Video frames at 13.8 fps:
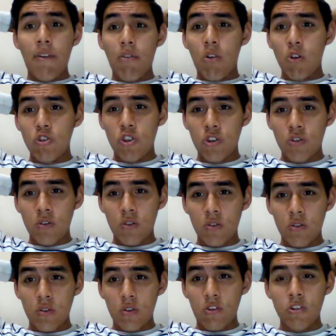erosion
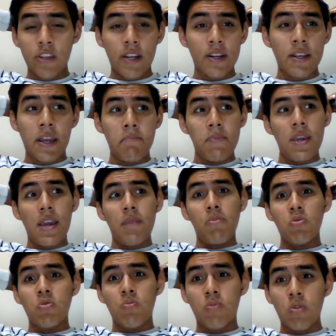or that can be able
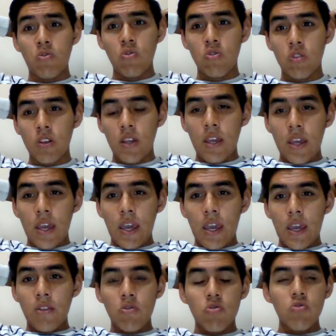to produce,
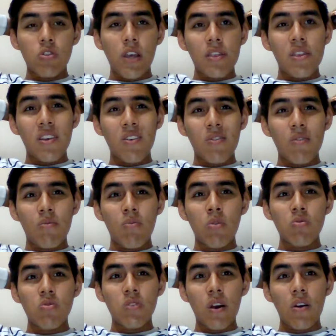and also that
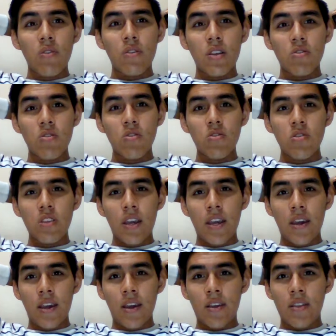most of the soil
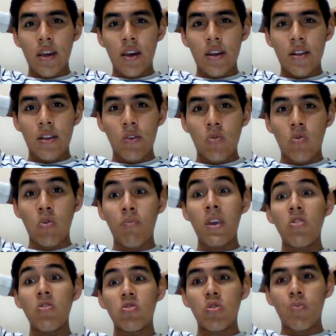that could be
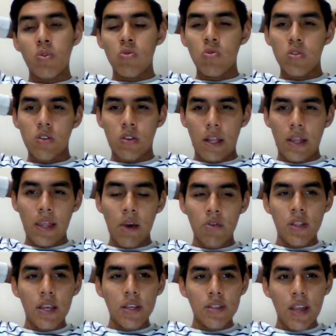used to produce
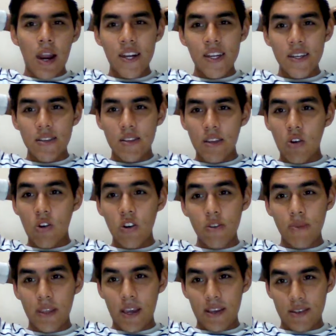nowadays are
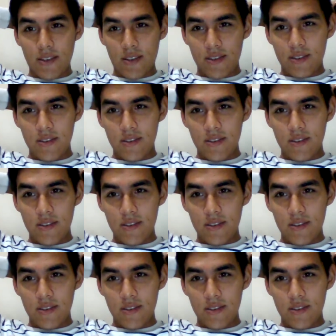urbanized.